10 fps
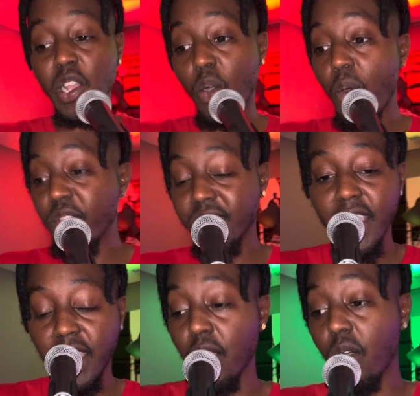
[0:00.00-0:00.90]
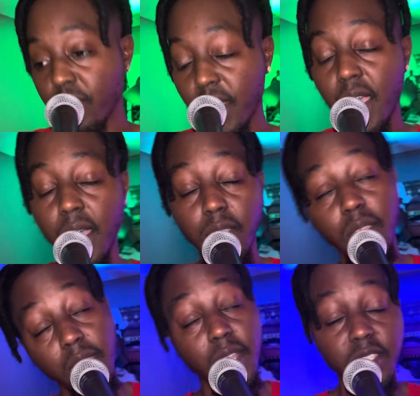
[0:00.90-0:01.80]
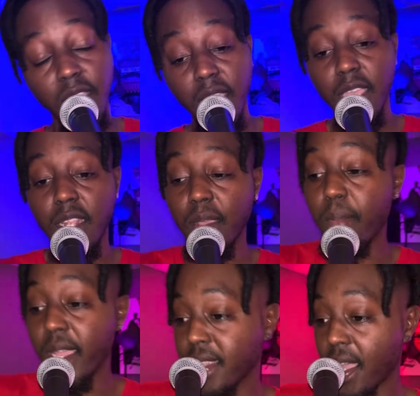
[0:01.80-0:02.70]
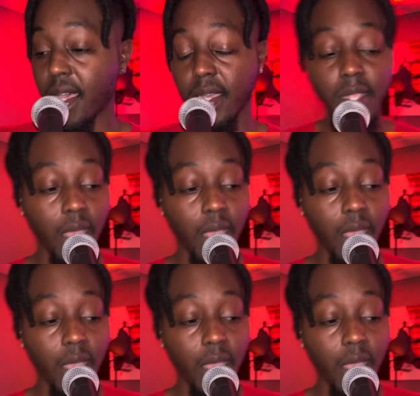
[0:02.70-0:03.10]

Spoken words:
Overthinking, oh nah, you let your head, it might not.